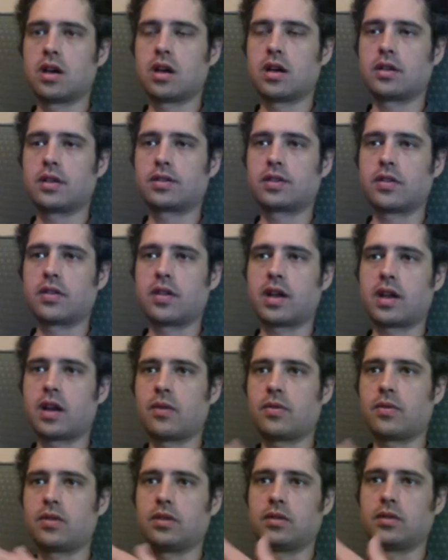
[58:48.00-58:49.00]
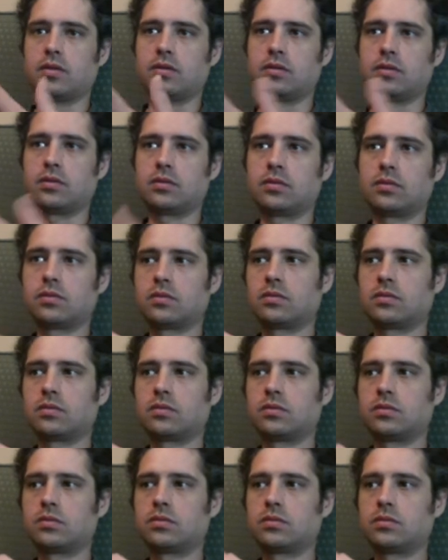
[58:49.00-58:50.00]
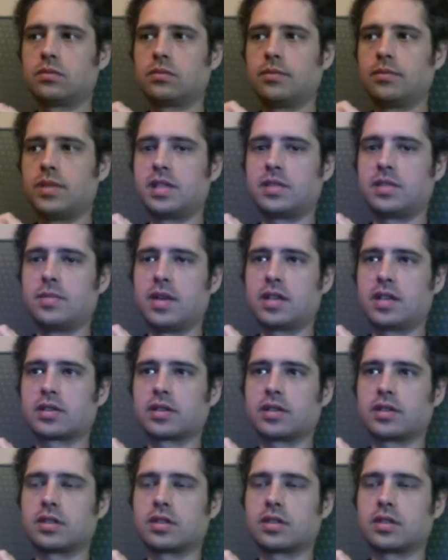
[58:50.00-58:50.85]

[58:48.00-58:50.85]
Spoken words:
so that I wouldn't be speechless.